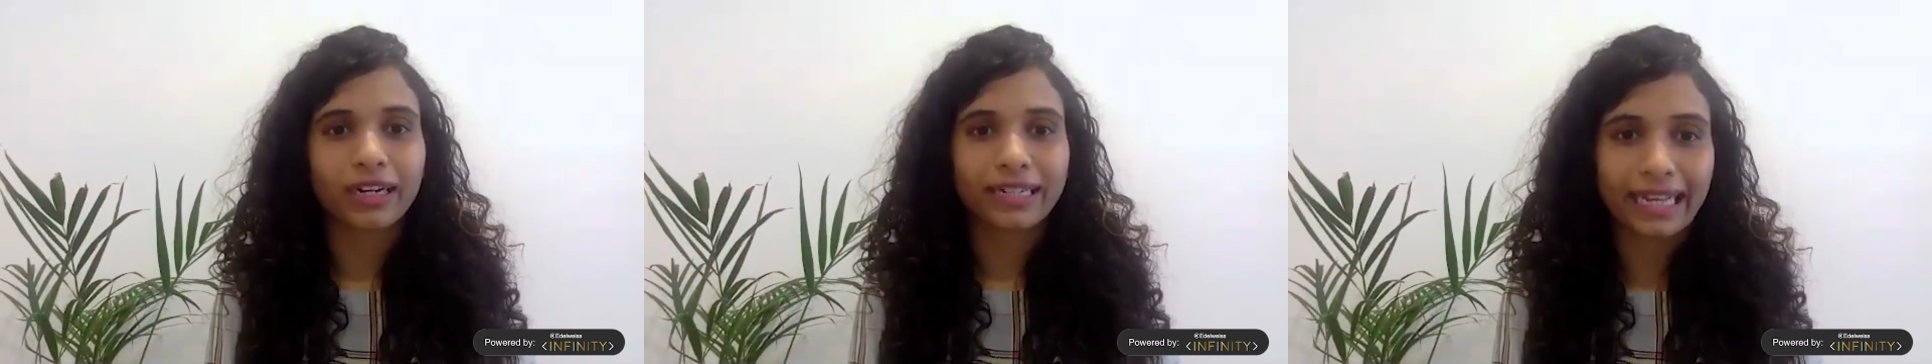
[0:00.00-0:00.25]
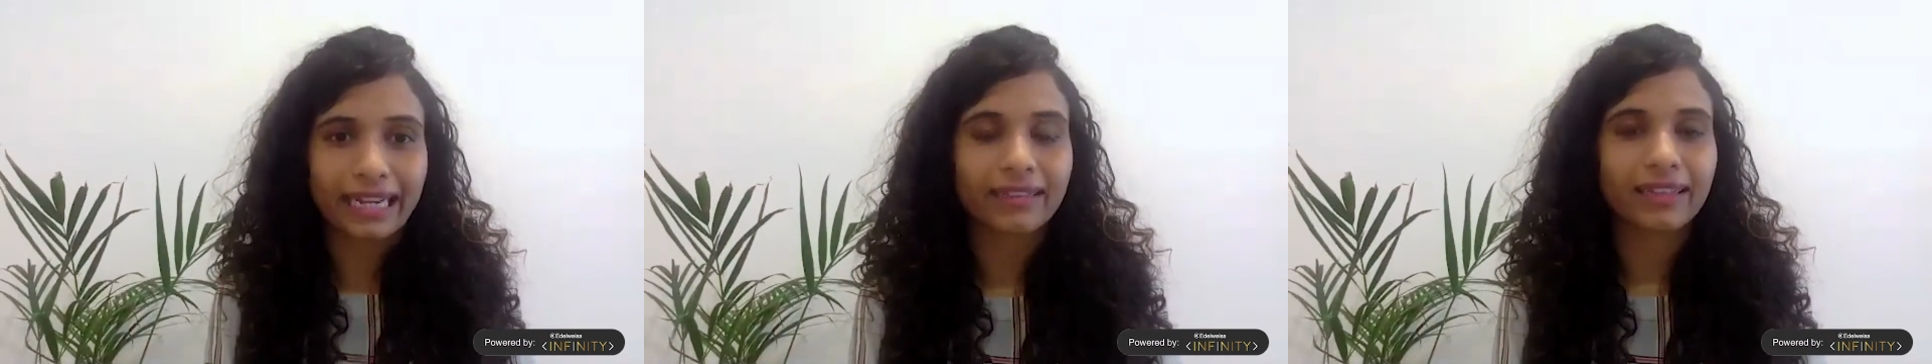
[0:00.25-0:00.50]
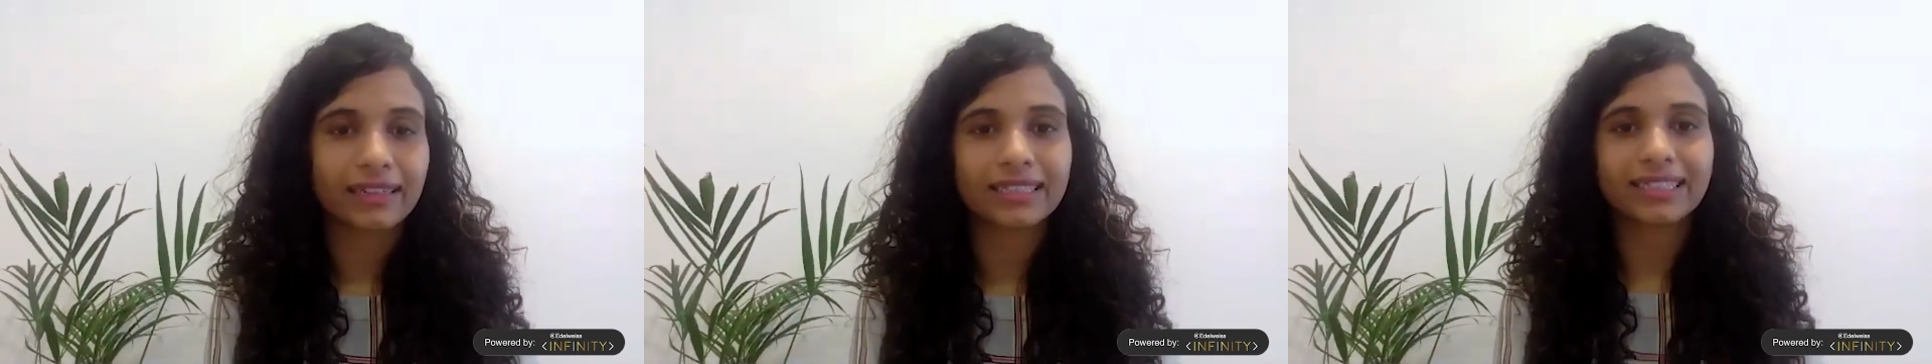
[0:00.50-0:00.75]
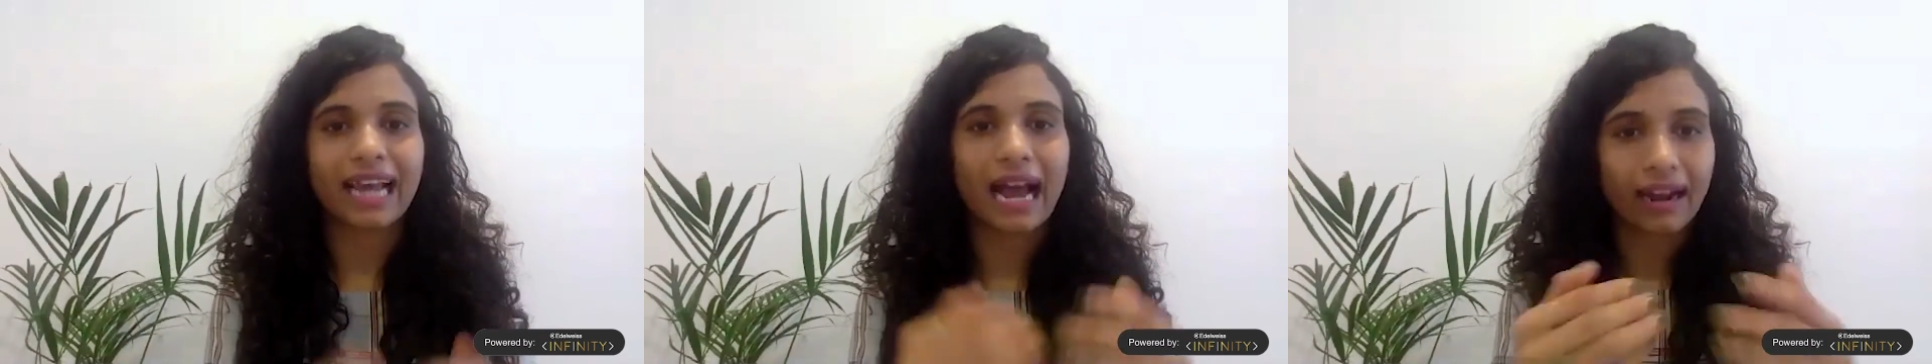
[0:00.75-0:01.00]
take the
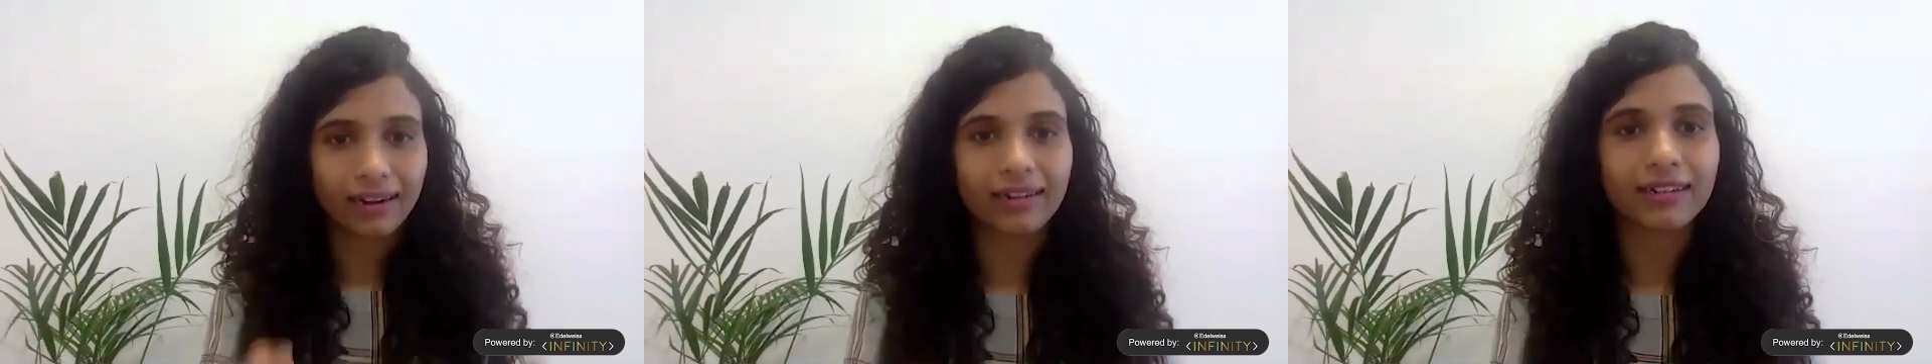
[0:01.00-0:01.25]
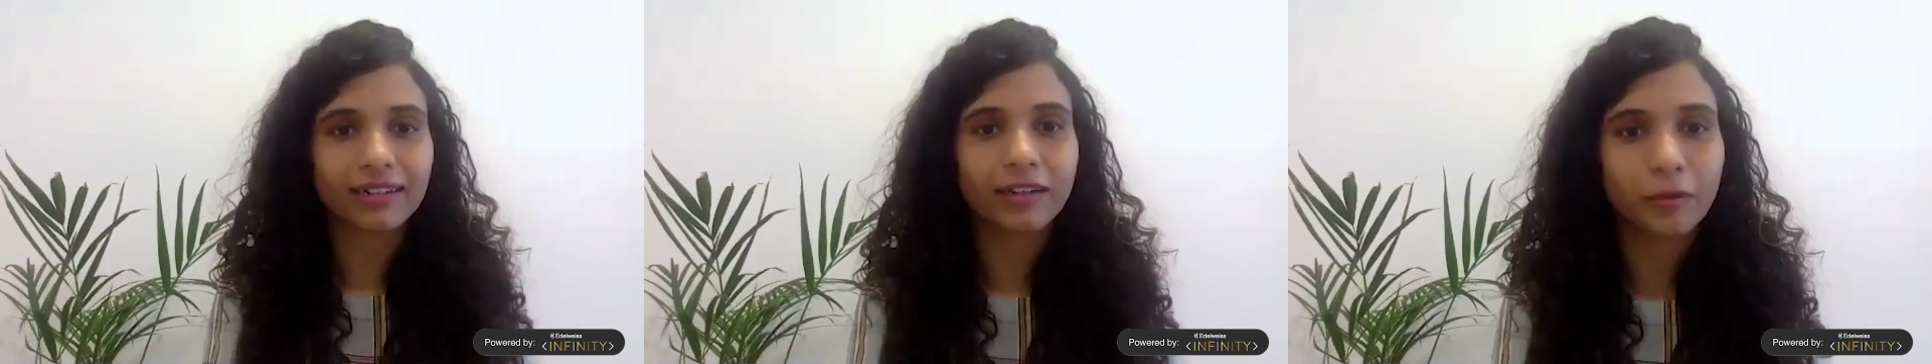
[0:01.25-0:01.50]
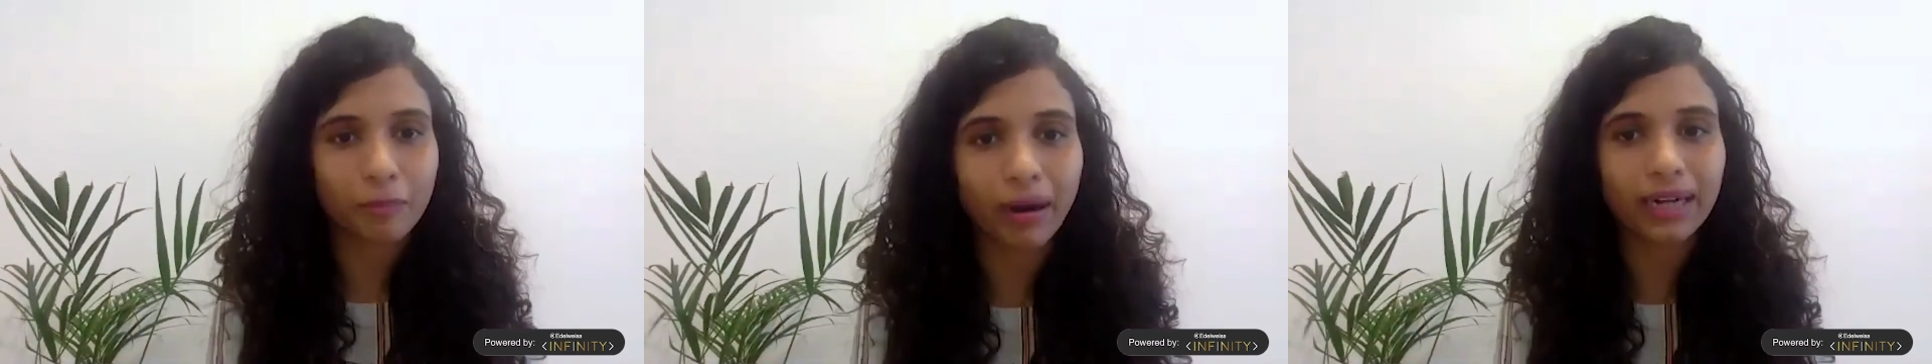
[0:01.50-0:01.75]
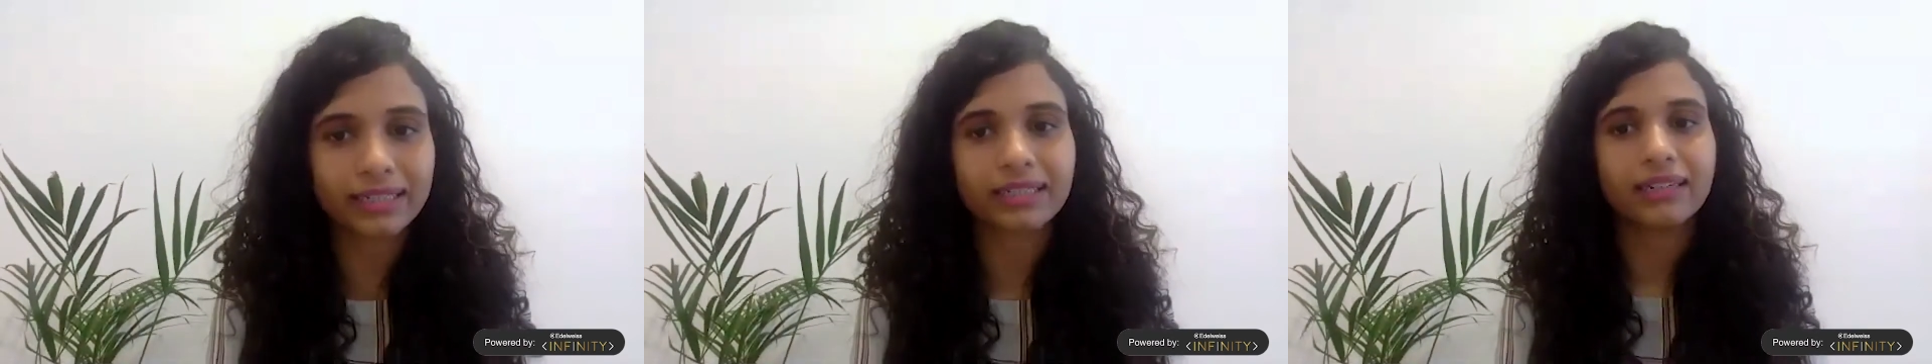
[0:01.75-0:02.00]
staggered but